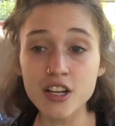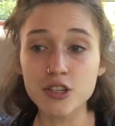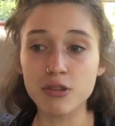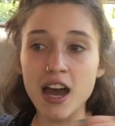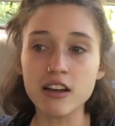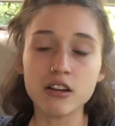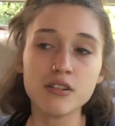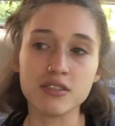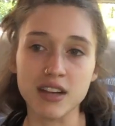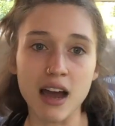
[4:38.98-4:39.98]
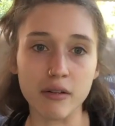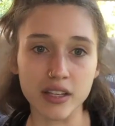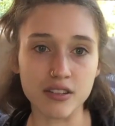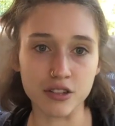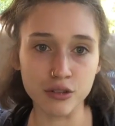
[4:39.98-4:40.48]
So that goes now
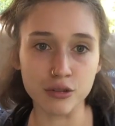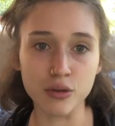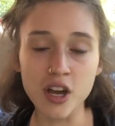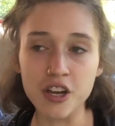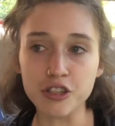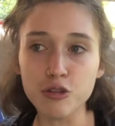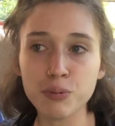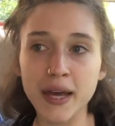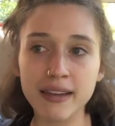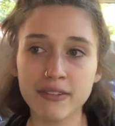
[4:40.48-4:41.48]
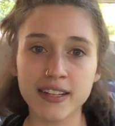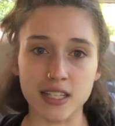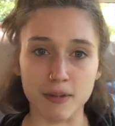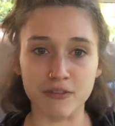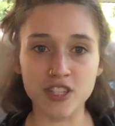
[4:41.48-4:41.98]
into you playing
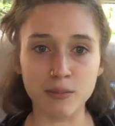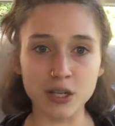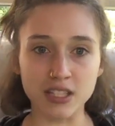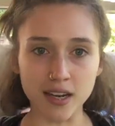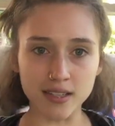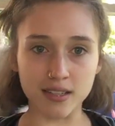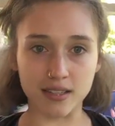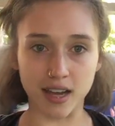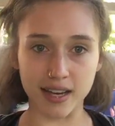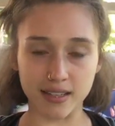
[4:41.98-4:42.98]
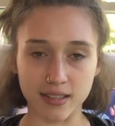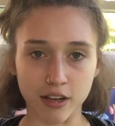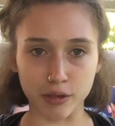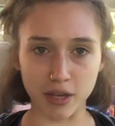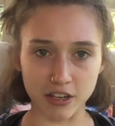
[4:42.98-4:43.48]
victim. If someone does decide to
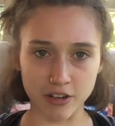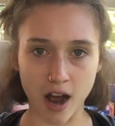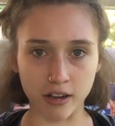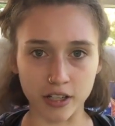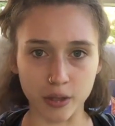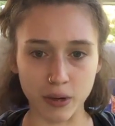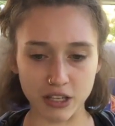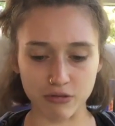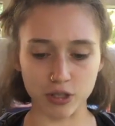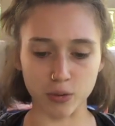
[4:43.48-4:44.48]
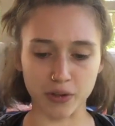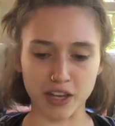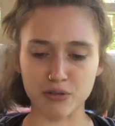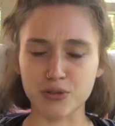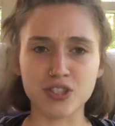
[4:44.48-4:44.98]
tell you that you're not good at what you do, or
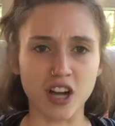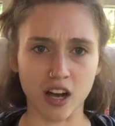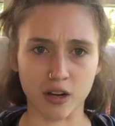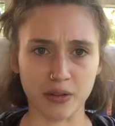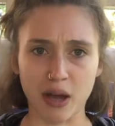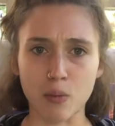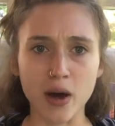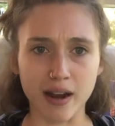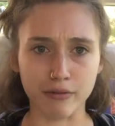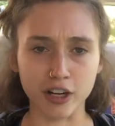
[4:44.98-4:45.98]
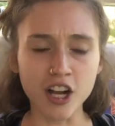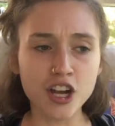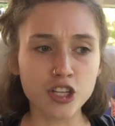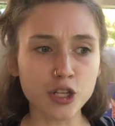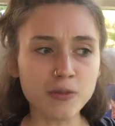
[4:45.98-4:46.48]
that you suck, or that whatever,
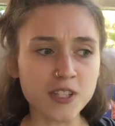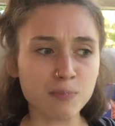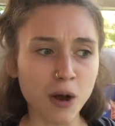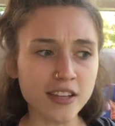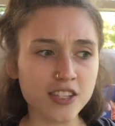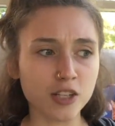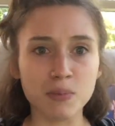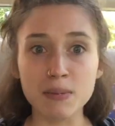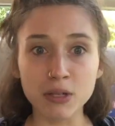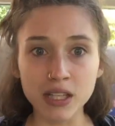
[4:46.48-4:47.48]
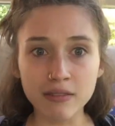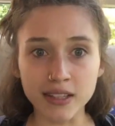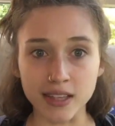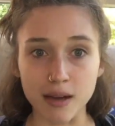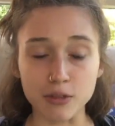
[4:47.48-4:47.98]
your response could be
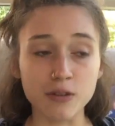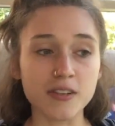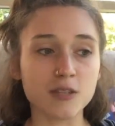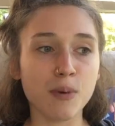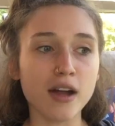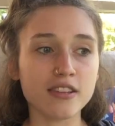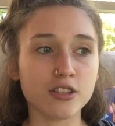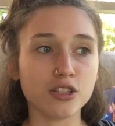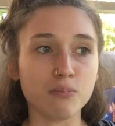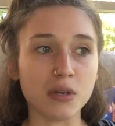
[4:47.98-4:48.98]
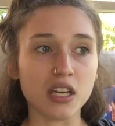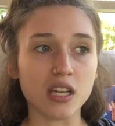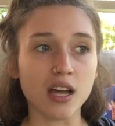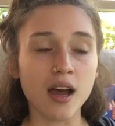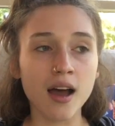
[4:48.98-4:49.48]
believing them. Your response could
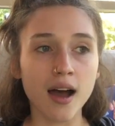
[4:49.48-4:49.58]
be